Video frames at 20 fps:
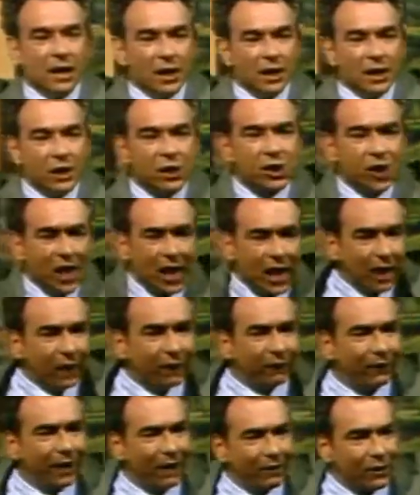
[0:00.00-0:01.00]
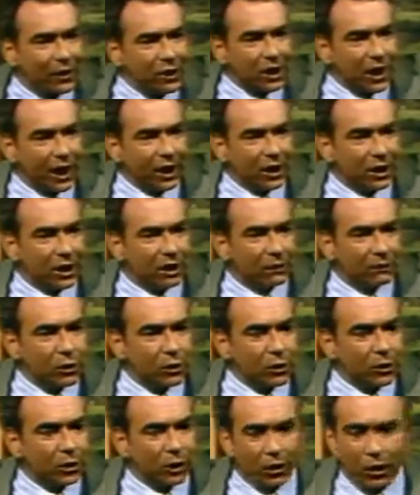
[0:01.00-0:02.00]
sea of devastation that was
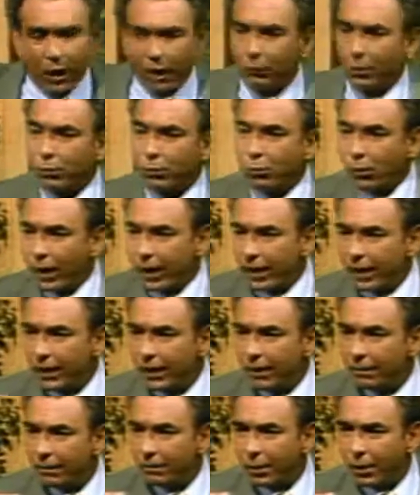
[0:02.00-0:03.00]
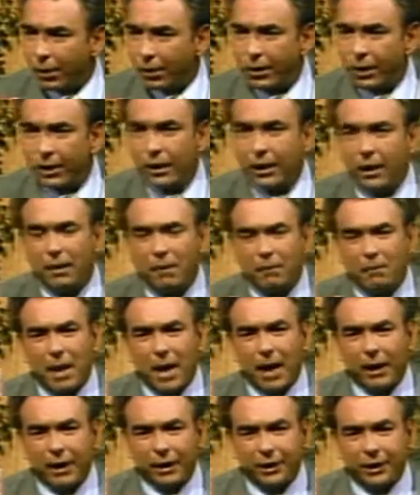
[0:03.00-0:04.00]
going on one broken
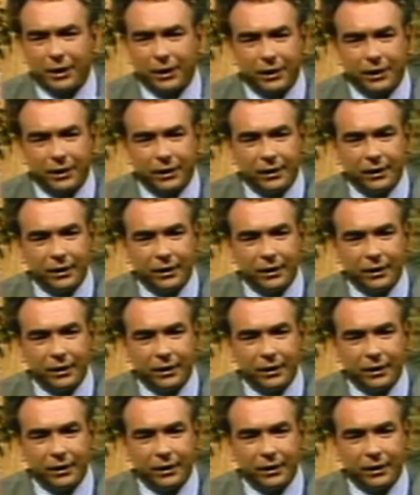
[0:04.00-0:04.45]
marriage.